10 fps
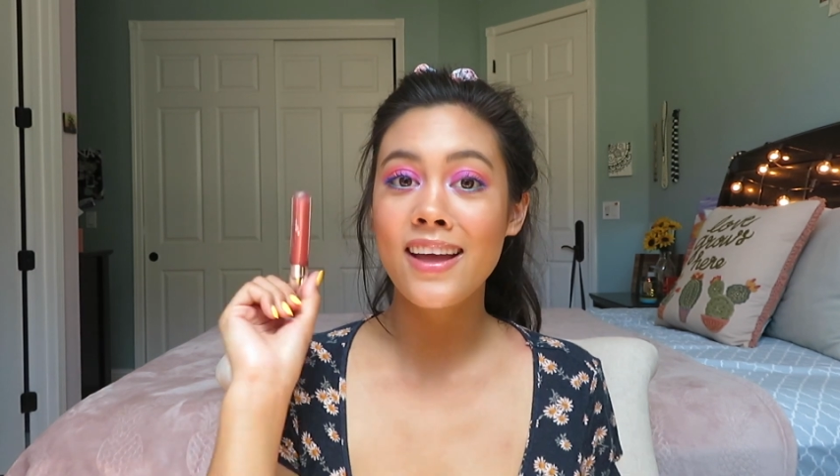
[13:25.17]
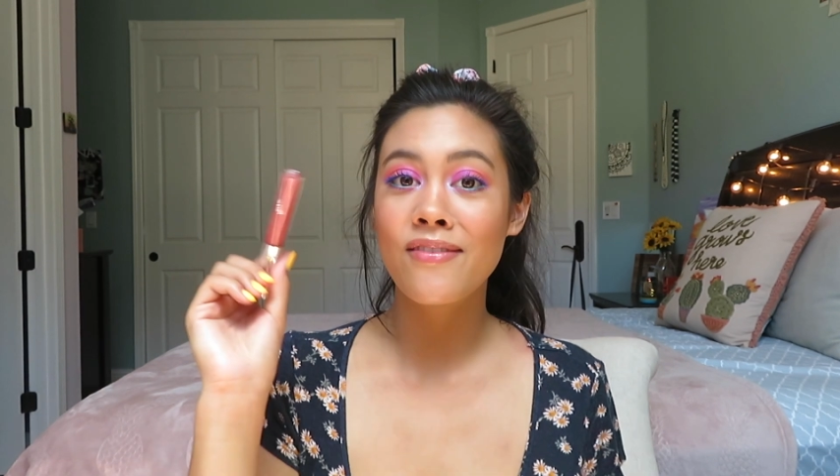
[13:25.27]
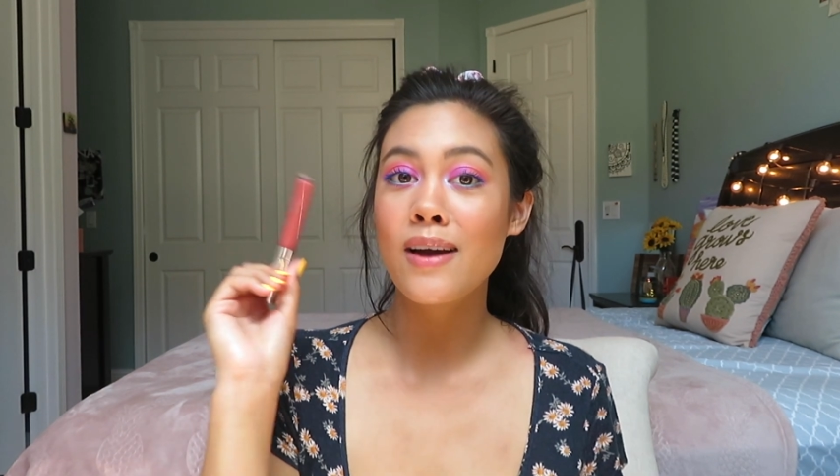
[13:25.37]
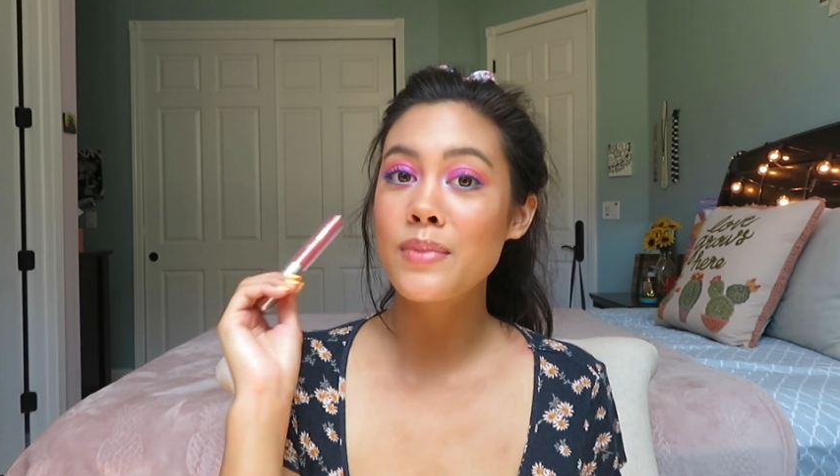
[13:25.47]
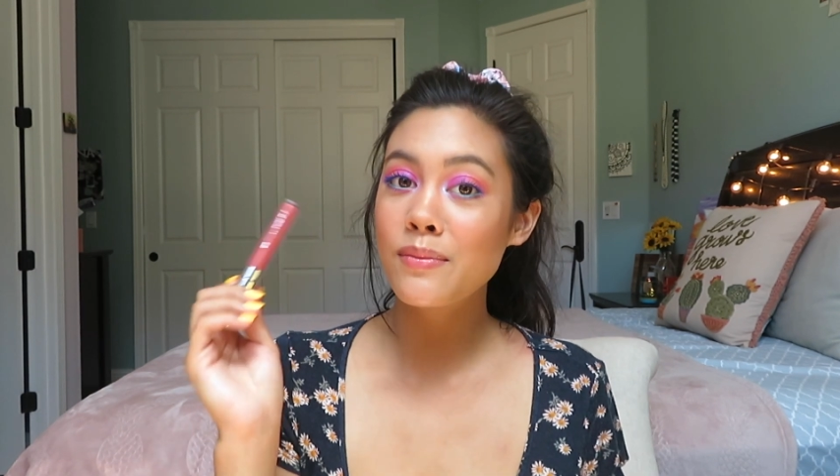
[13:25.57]
if
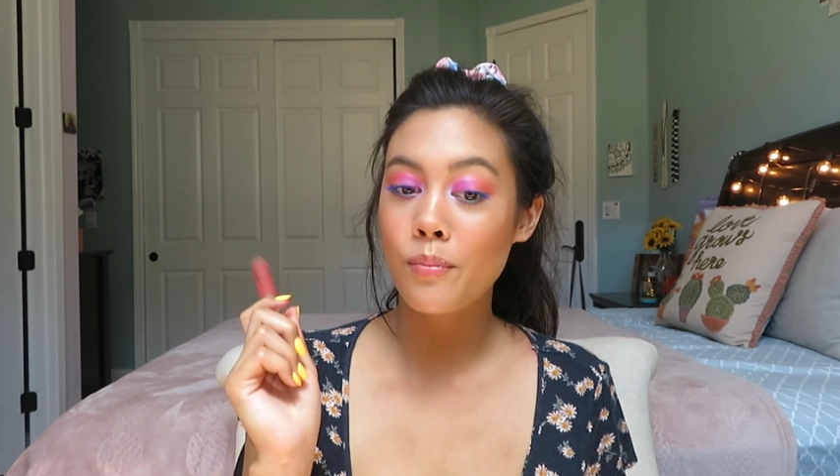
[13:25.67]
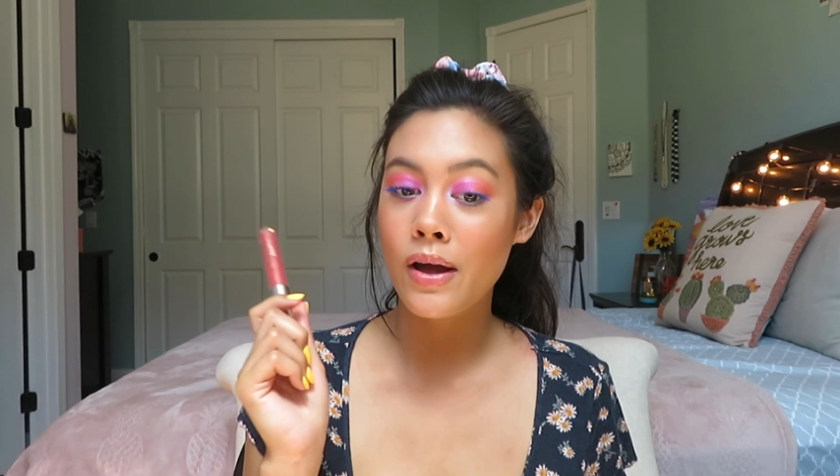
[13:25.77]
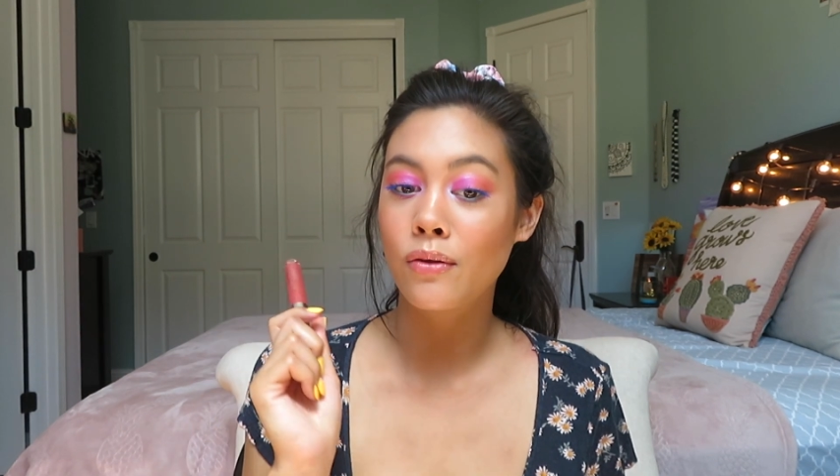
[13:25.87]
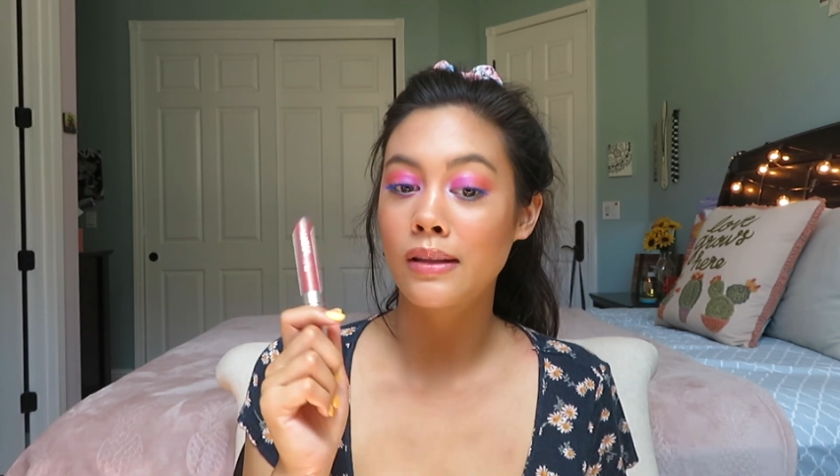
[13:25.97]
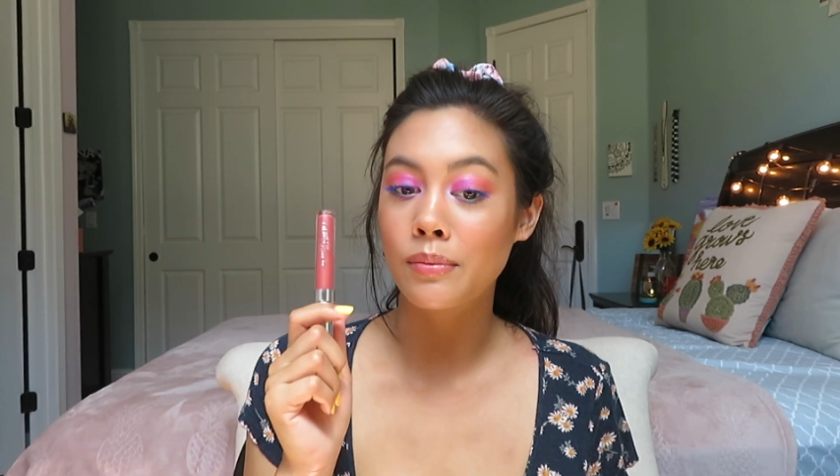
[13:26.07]
I made my
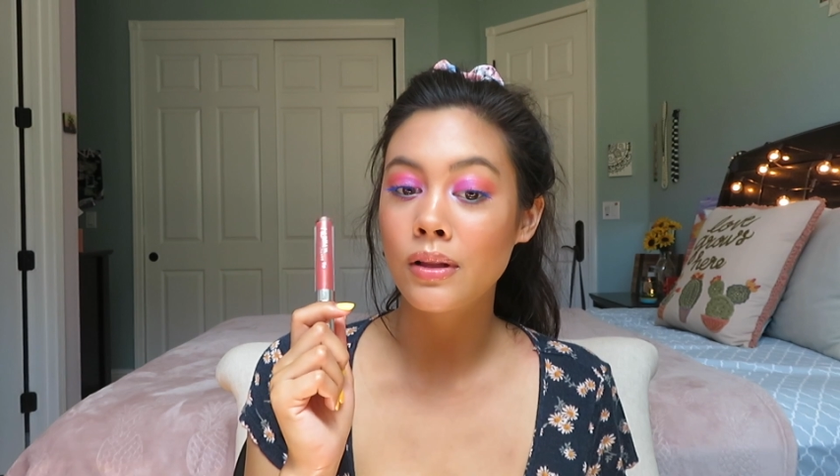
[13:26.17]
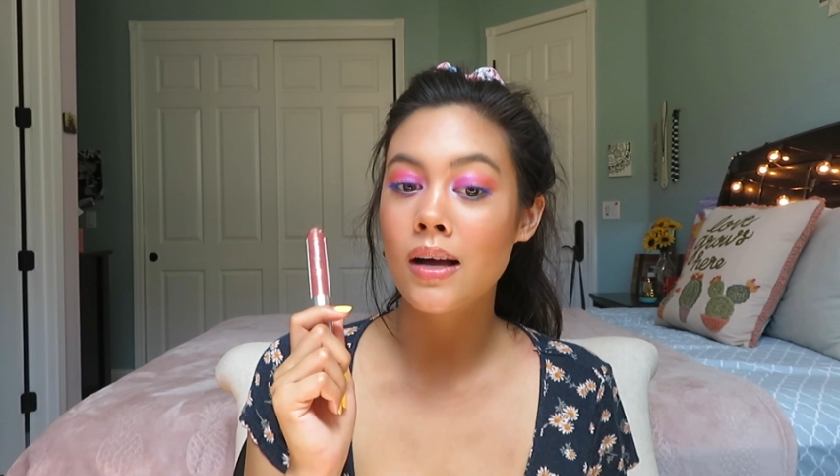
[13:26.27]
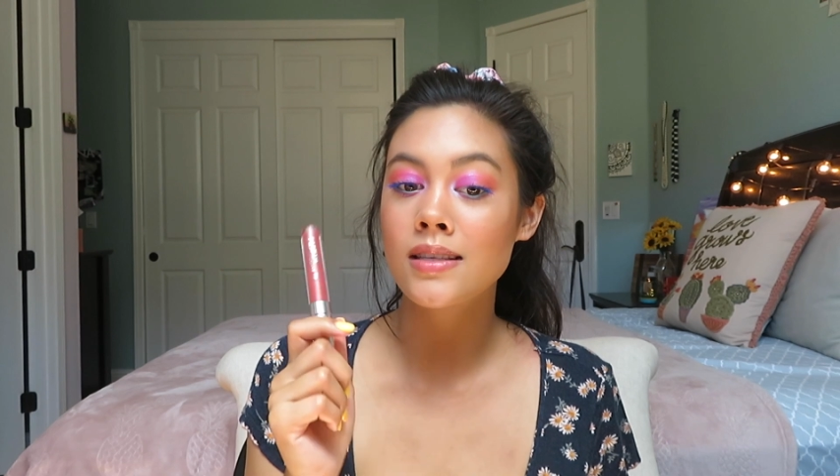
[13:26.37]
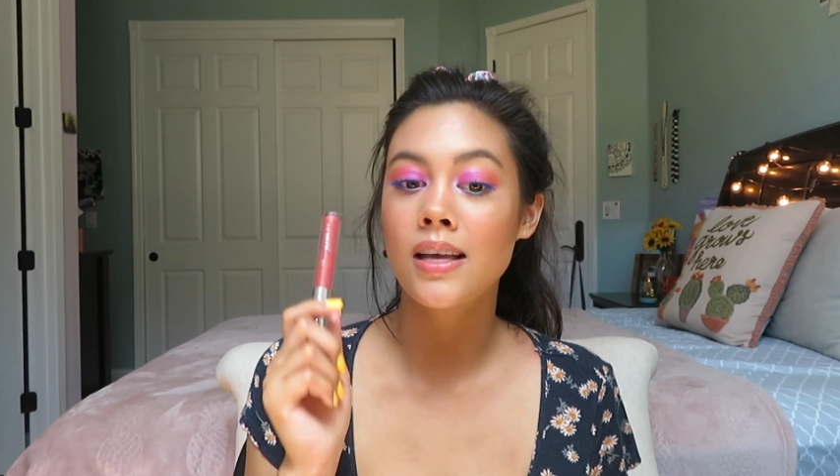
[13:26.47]
own lip gloss,